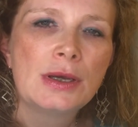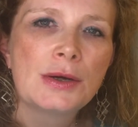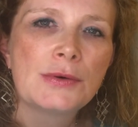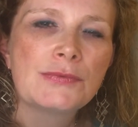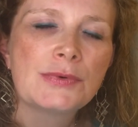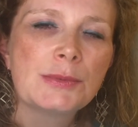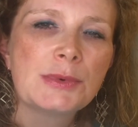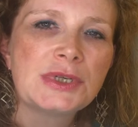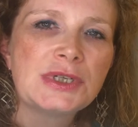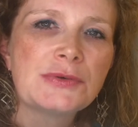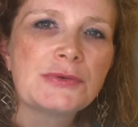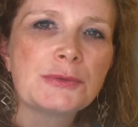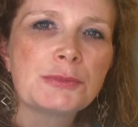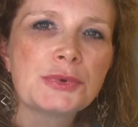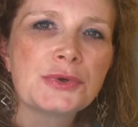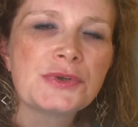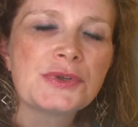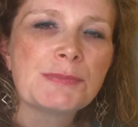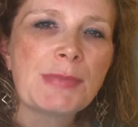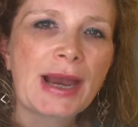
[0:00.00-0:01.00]
from a different
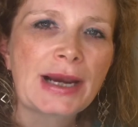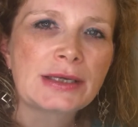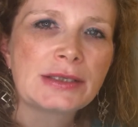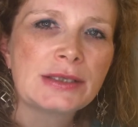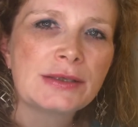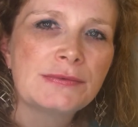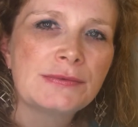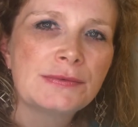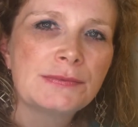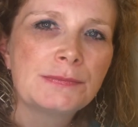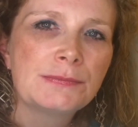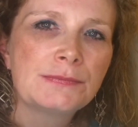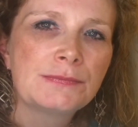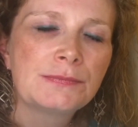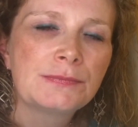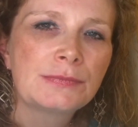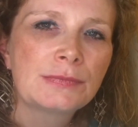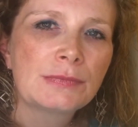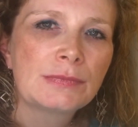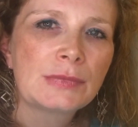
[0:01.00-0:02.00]
perspective,
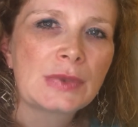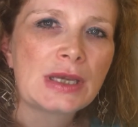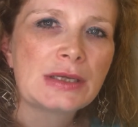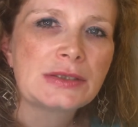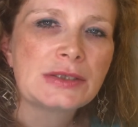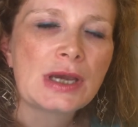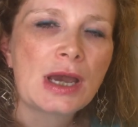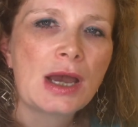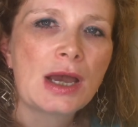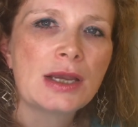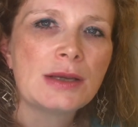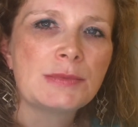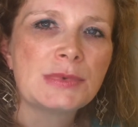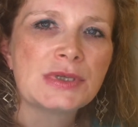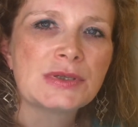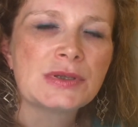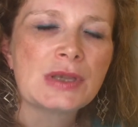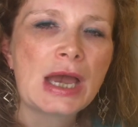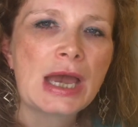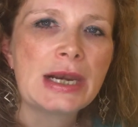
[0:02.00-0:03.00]
that time
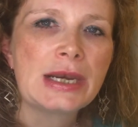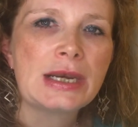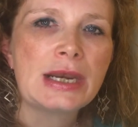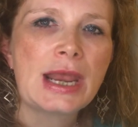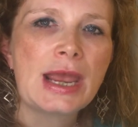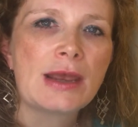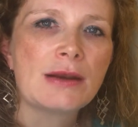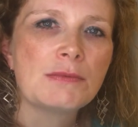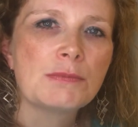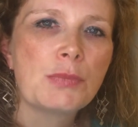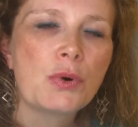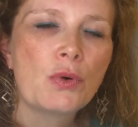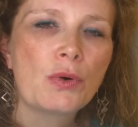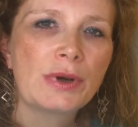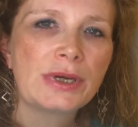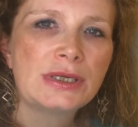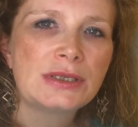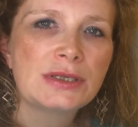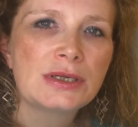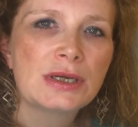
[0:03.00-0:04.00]
is not an
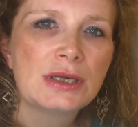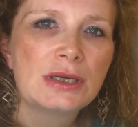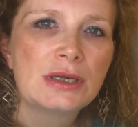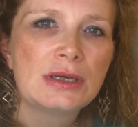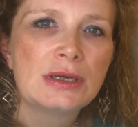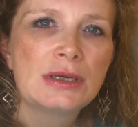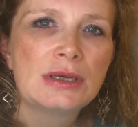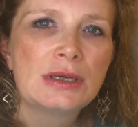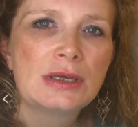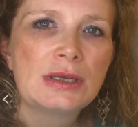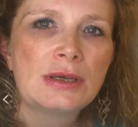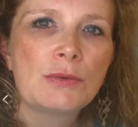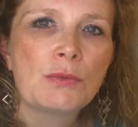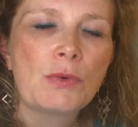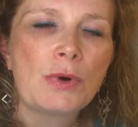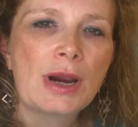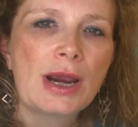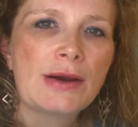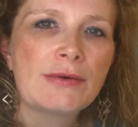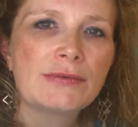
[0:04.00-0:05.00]
endpoint
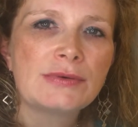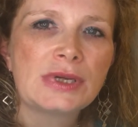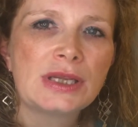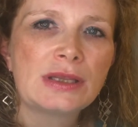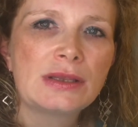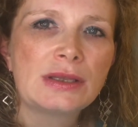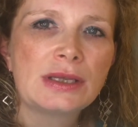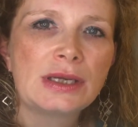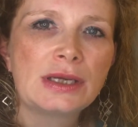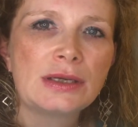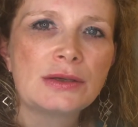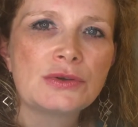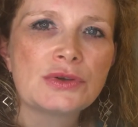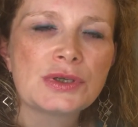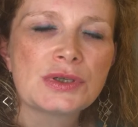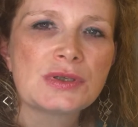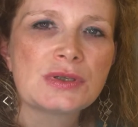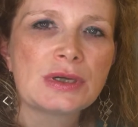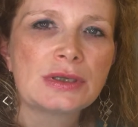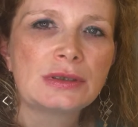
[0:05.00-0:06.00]
where everything
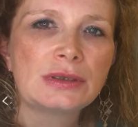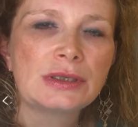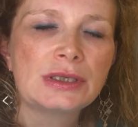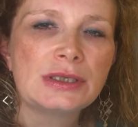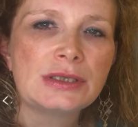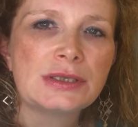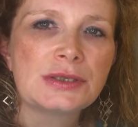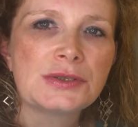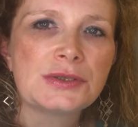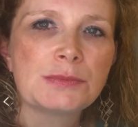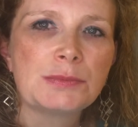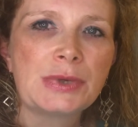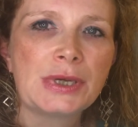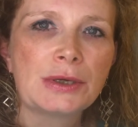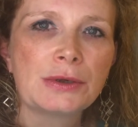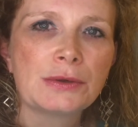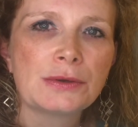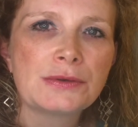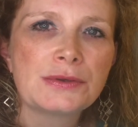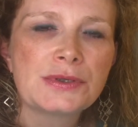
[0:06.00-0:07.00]
just suddenly
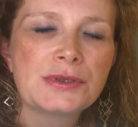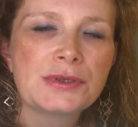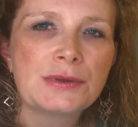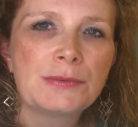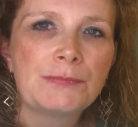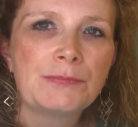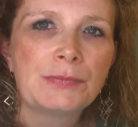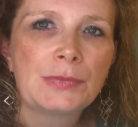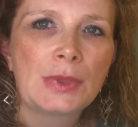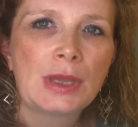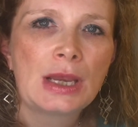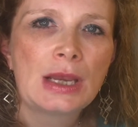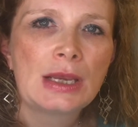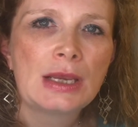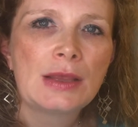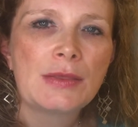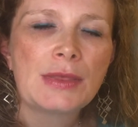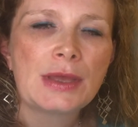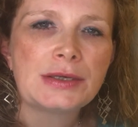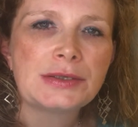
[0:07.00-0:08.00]
disappears,
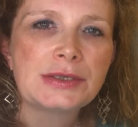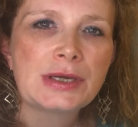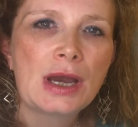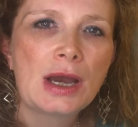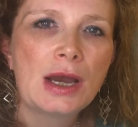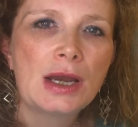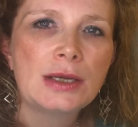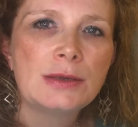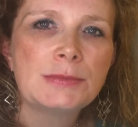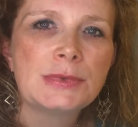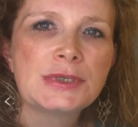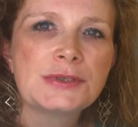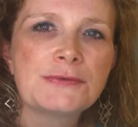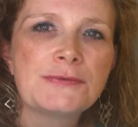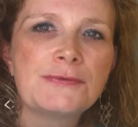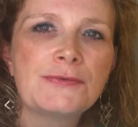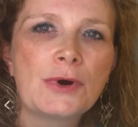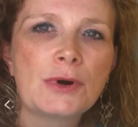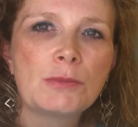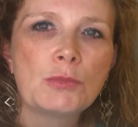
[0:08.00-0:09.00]
that time is
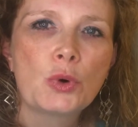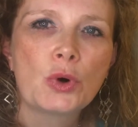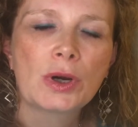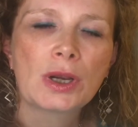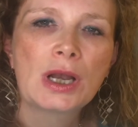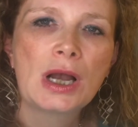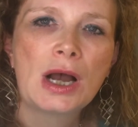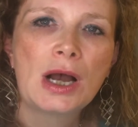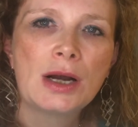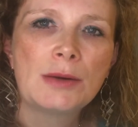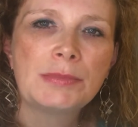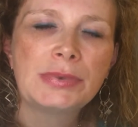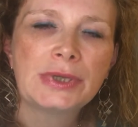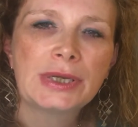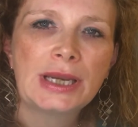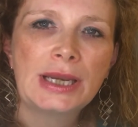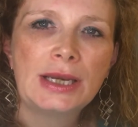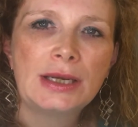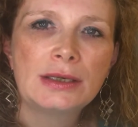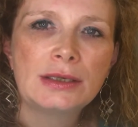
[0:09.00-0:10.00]
far more
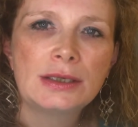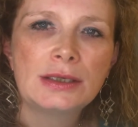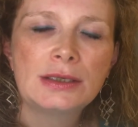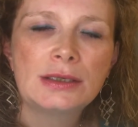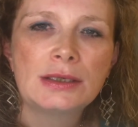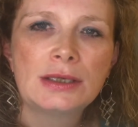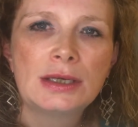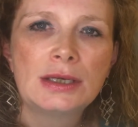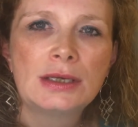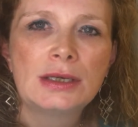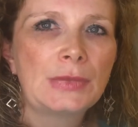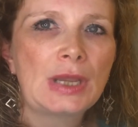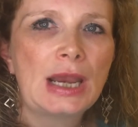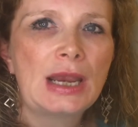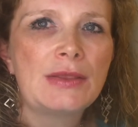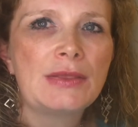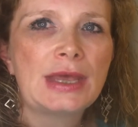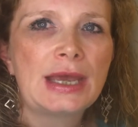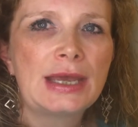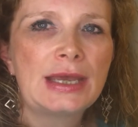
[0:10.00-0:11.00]
complicated,
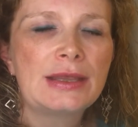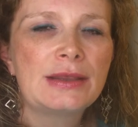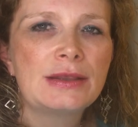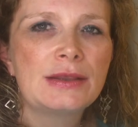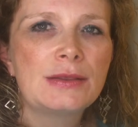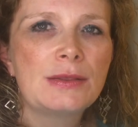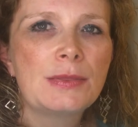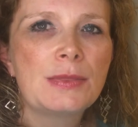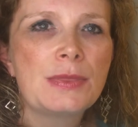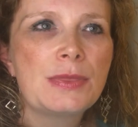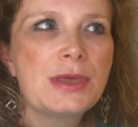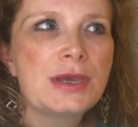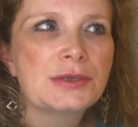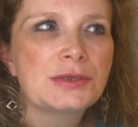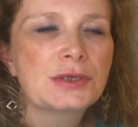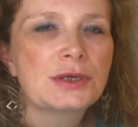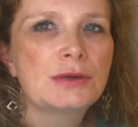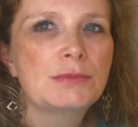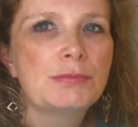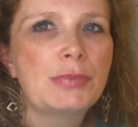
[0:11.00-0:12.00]
and that
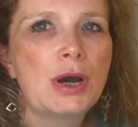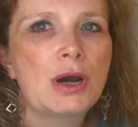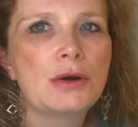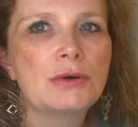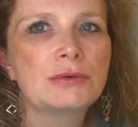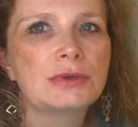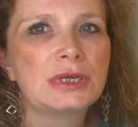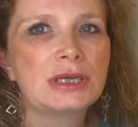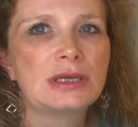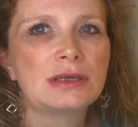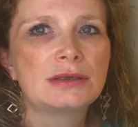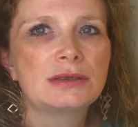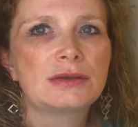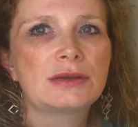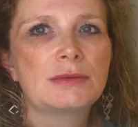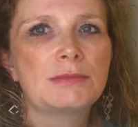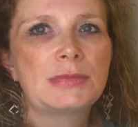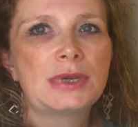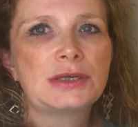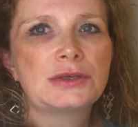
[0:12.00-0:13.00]
this component,
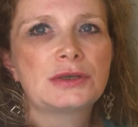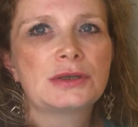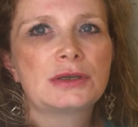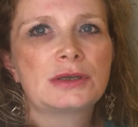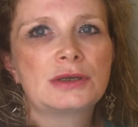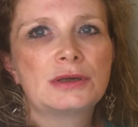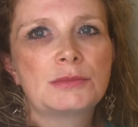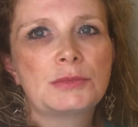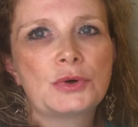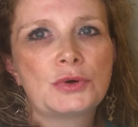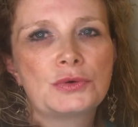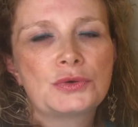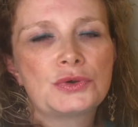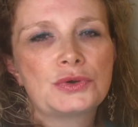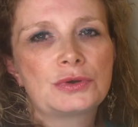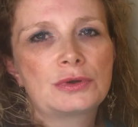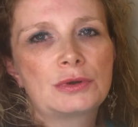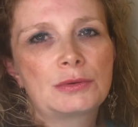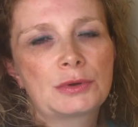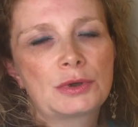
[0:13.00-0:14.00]
the mental and
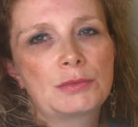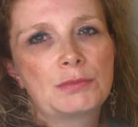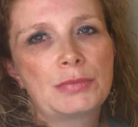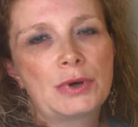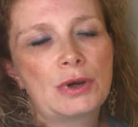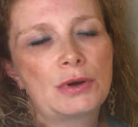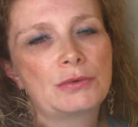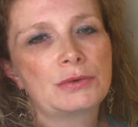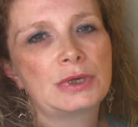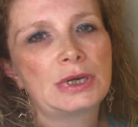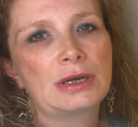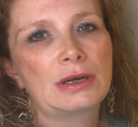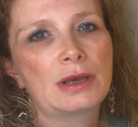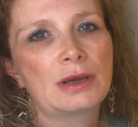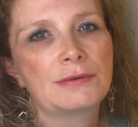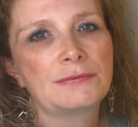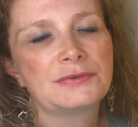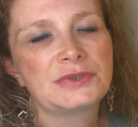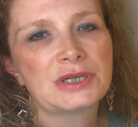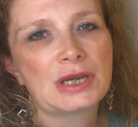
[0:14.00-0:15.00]
emotional component
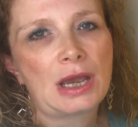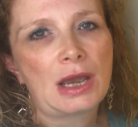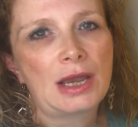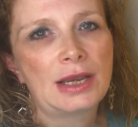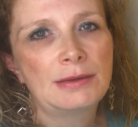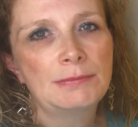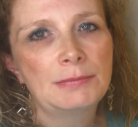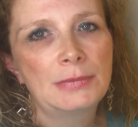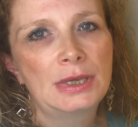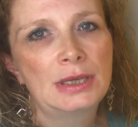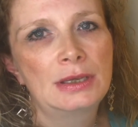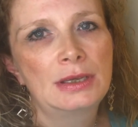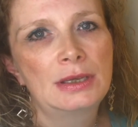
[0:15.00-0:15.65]
of time,